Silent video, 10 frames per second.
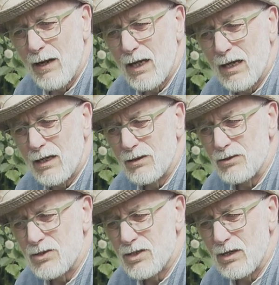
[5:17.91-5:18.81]

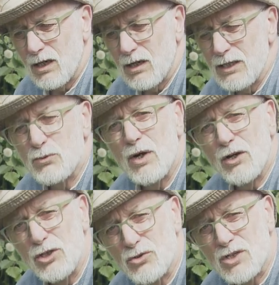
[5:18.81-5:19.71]
and it's where
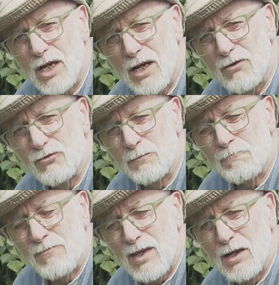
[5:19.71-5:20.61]
I used to have
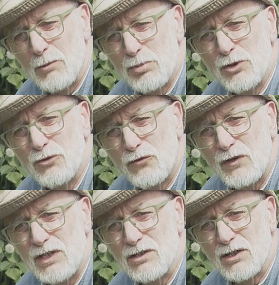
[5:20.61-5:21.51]
a bird
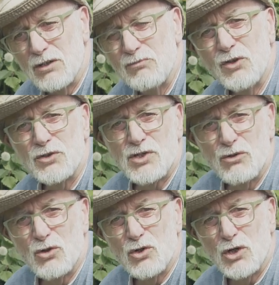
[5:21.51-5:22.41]
feeder not so
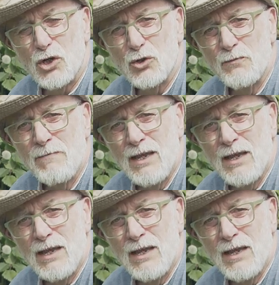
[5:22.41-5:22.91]
long ago,